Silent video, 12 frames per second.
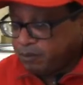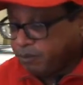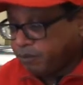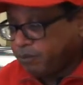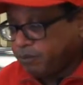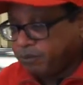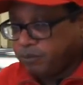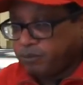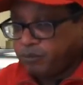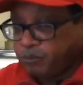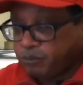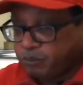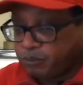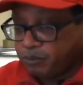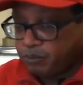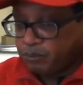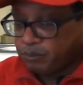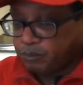
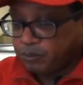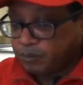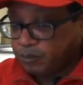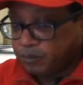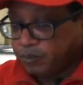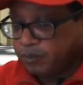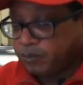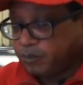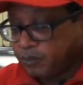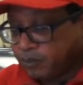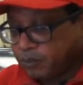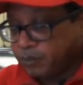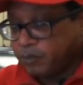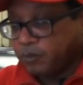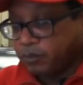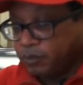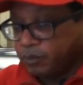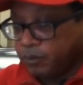
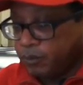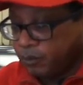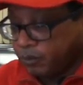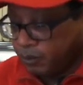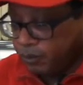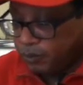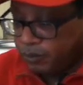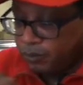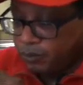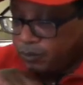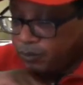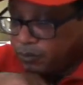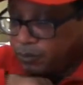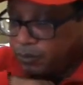(not speaking)